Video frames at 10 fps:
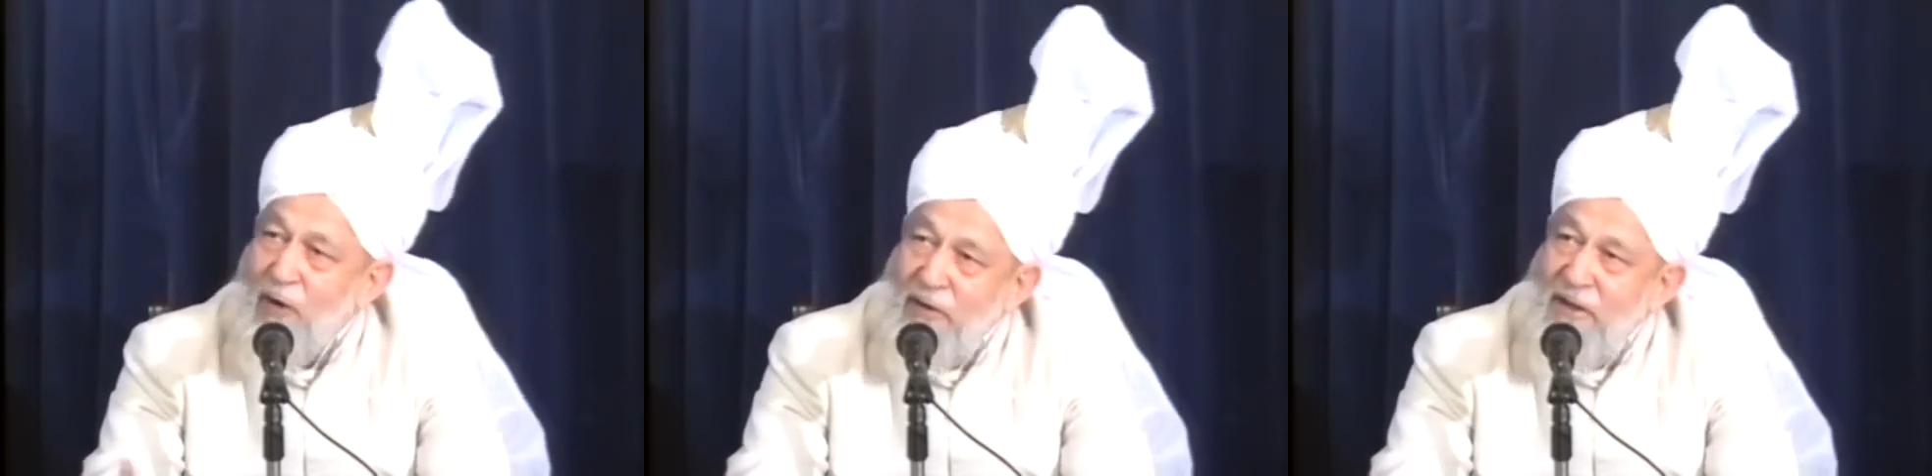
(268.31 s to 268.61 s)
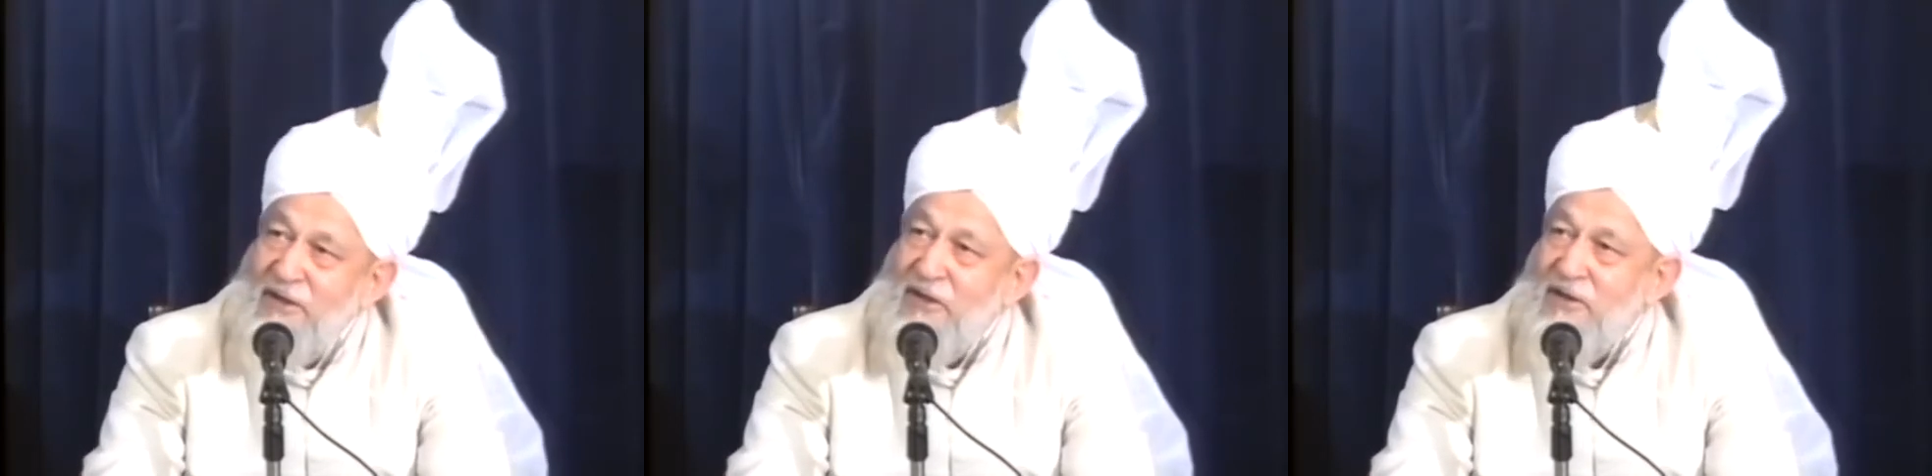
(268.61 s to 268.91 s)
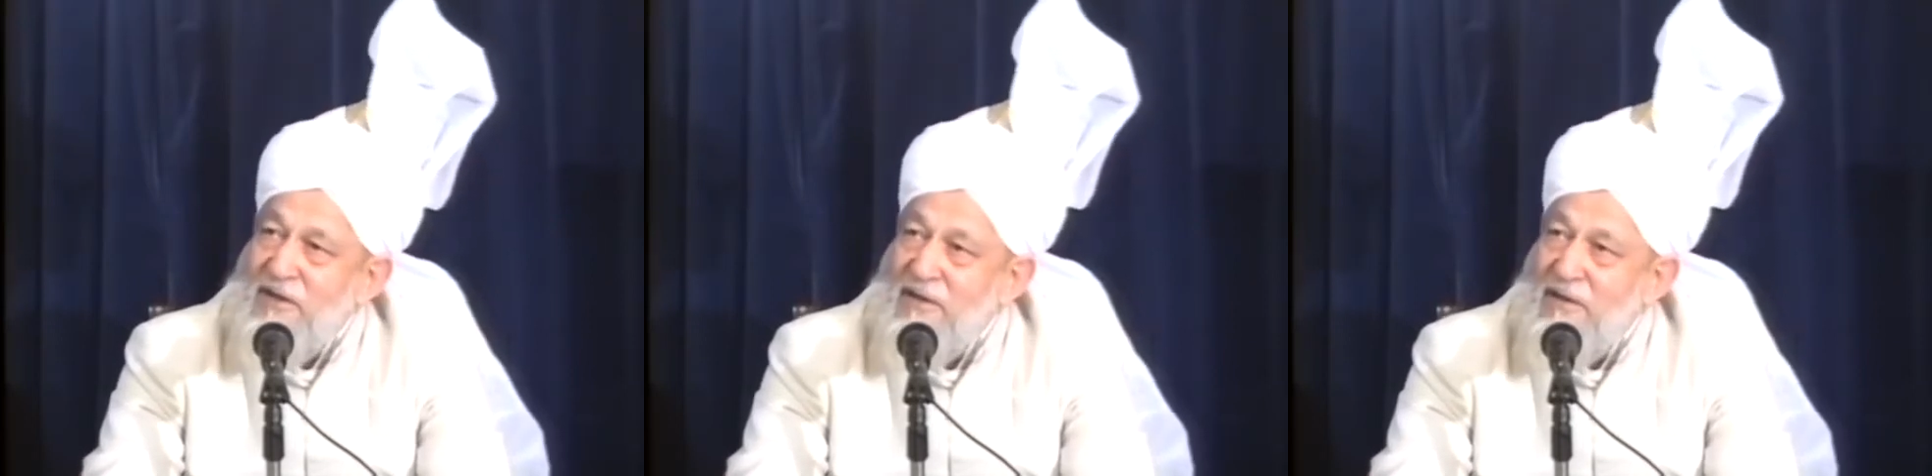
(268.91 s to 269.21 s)

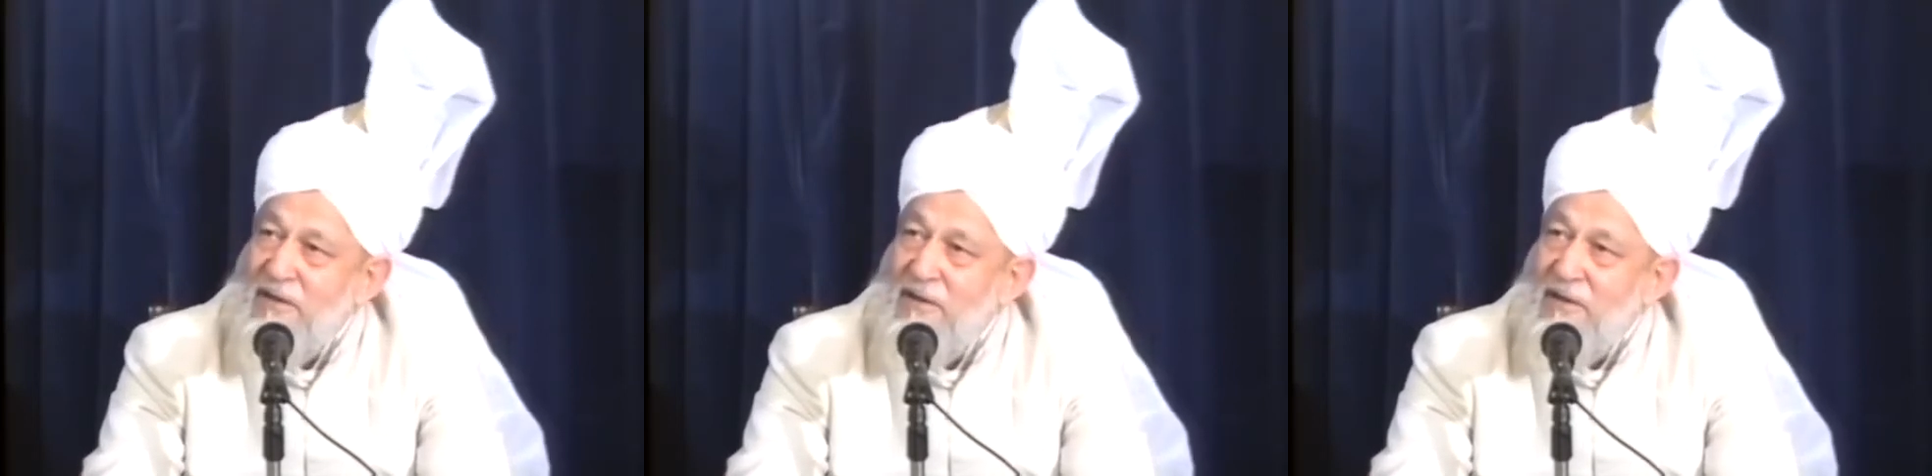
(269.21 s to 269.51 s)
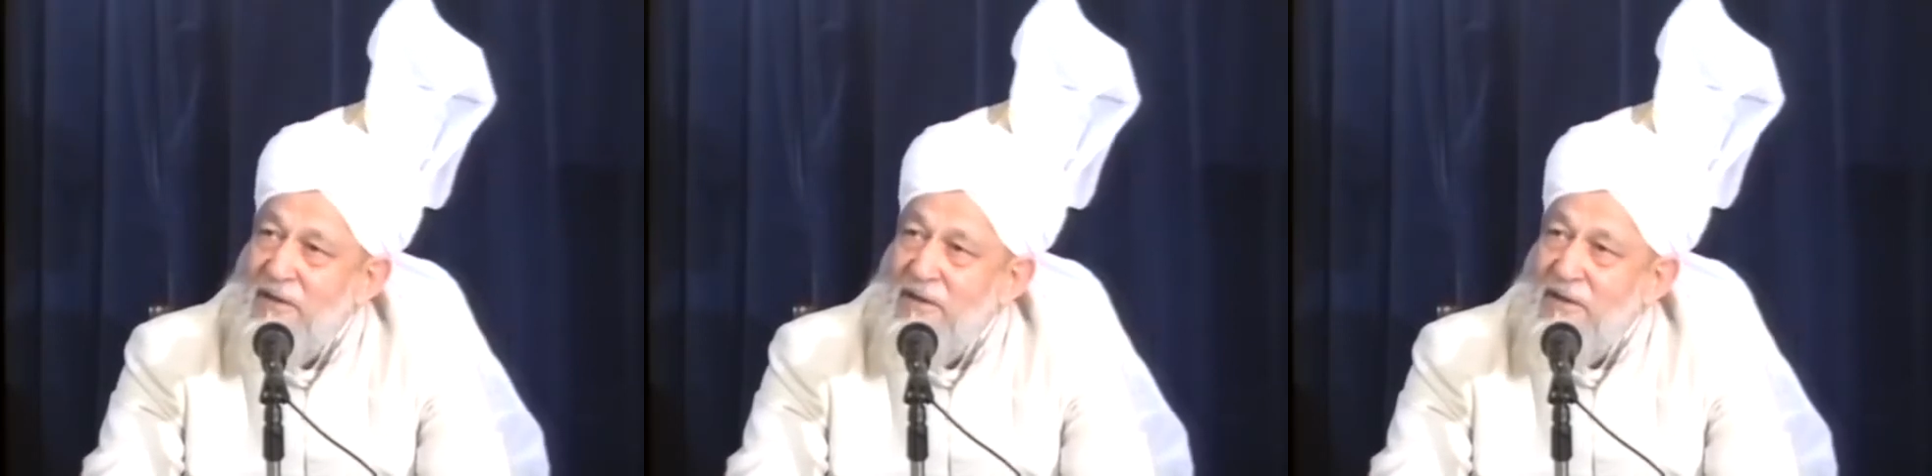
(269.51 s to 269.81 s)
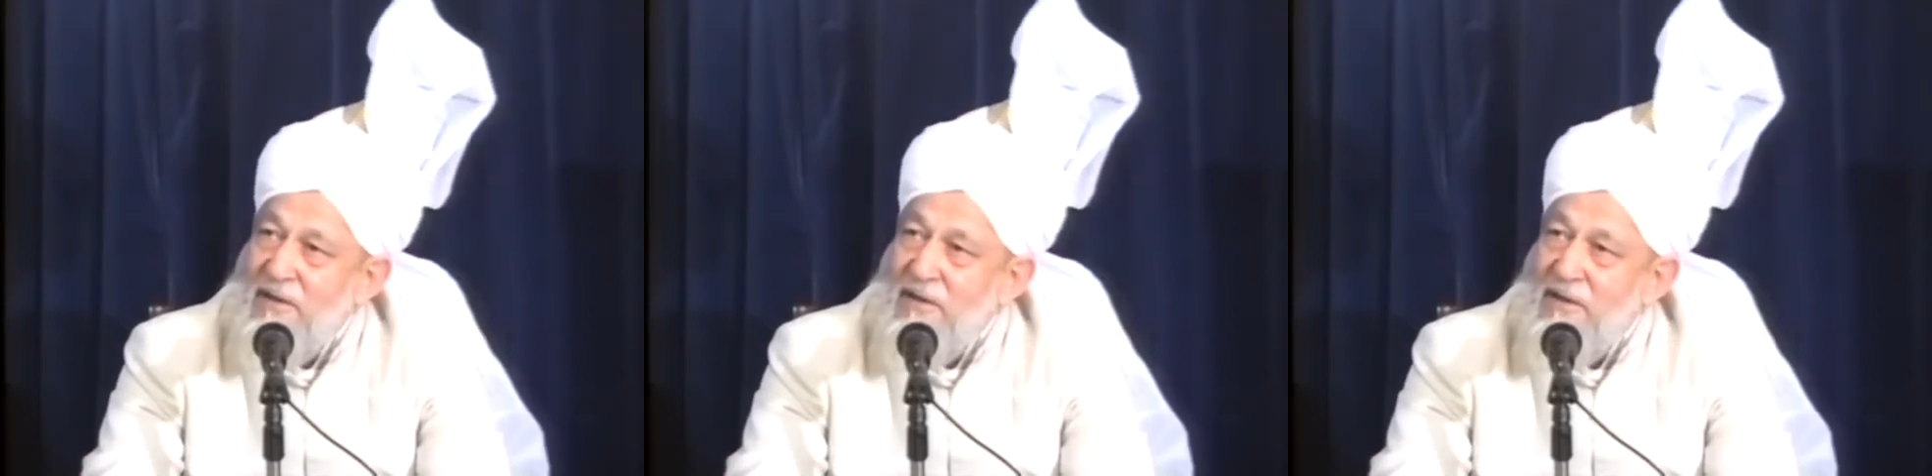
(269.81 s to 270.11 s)
organization,
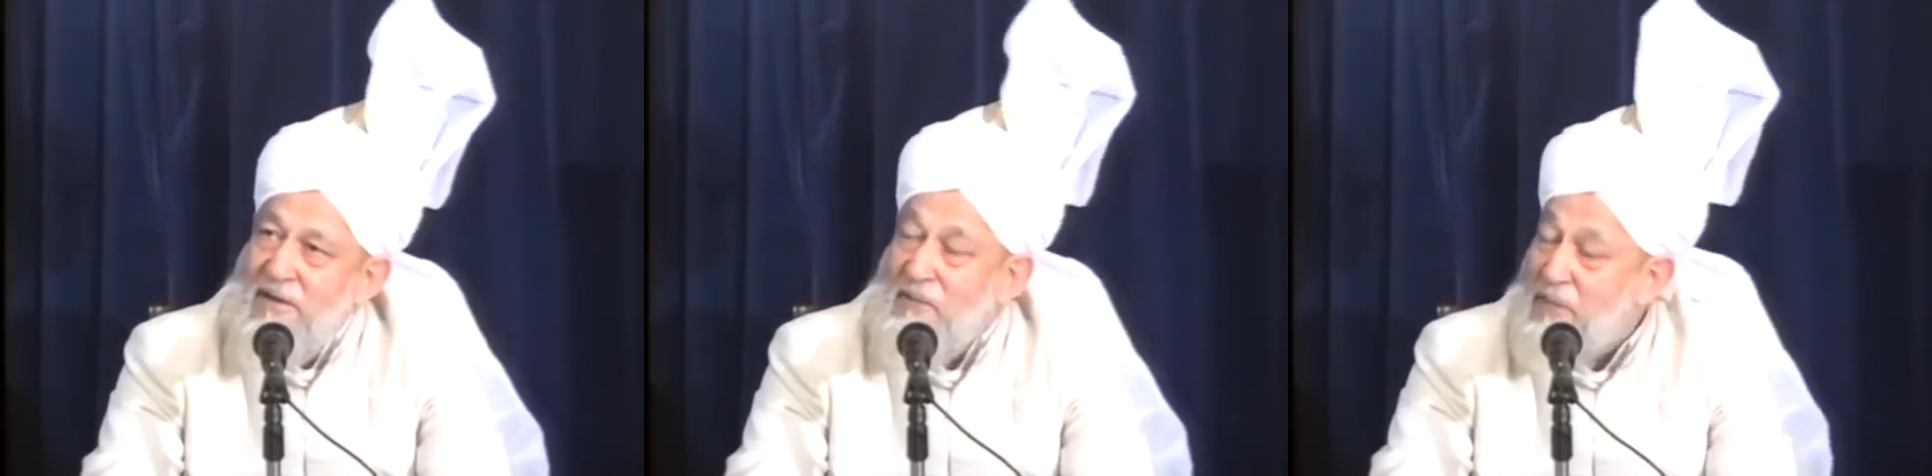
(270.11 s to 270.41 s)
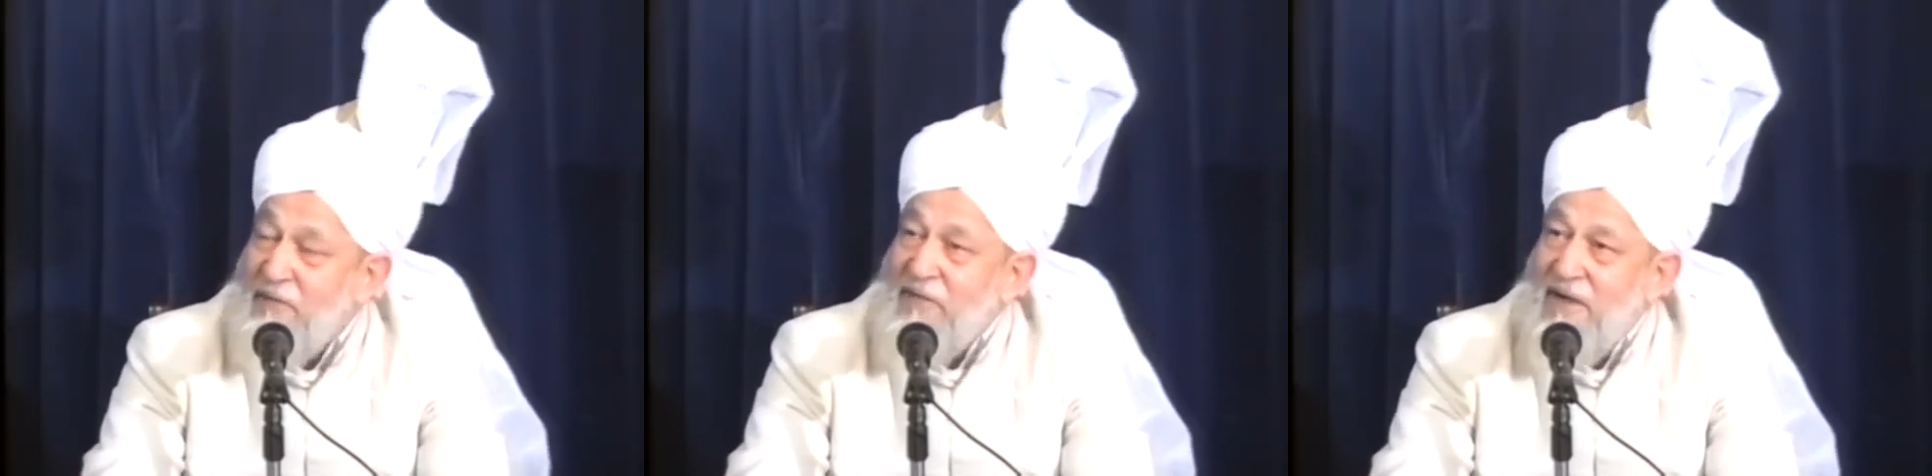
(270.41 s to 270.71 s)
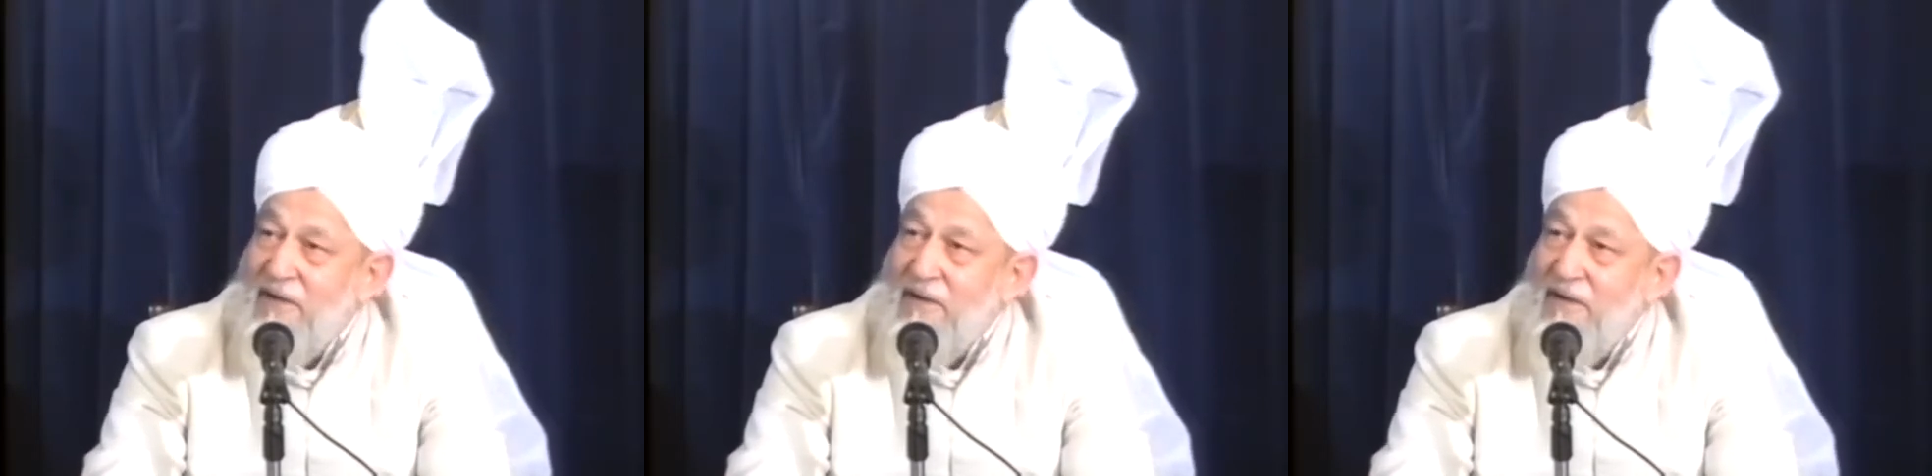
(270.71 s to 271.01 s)
the
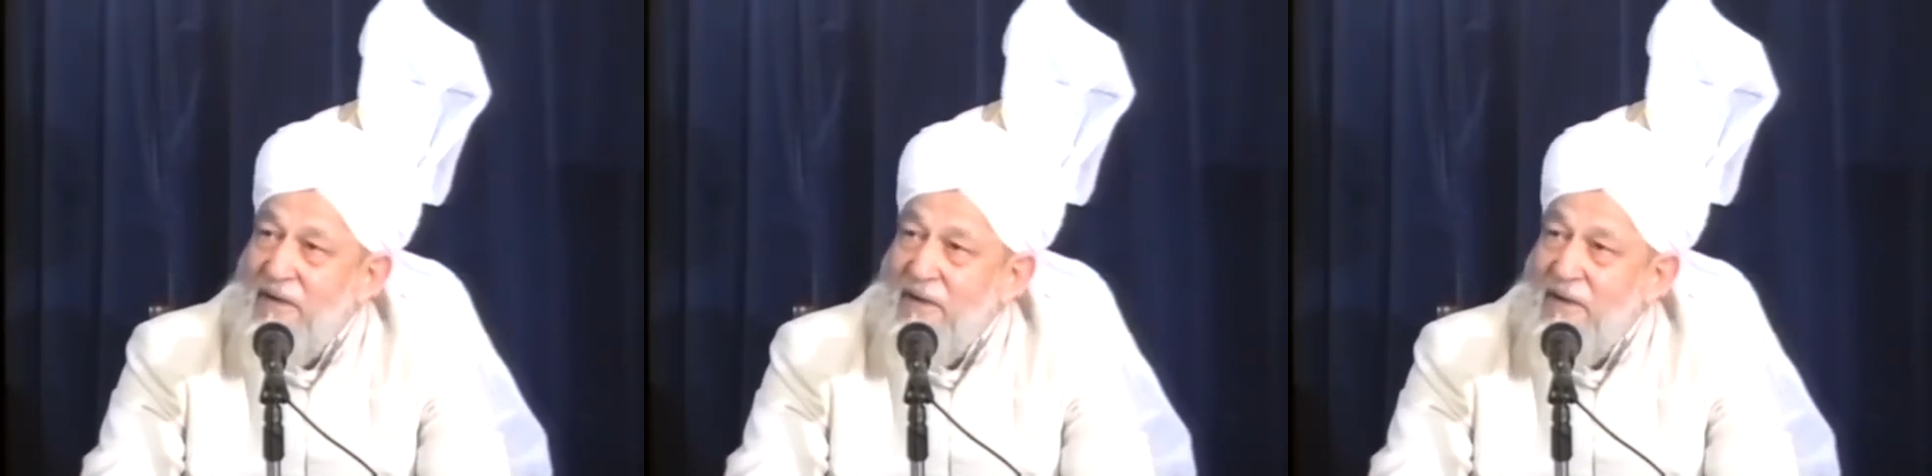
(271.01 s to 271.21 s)
perfect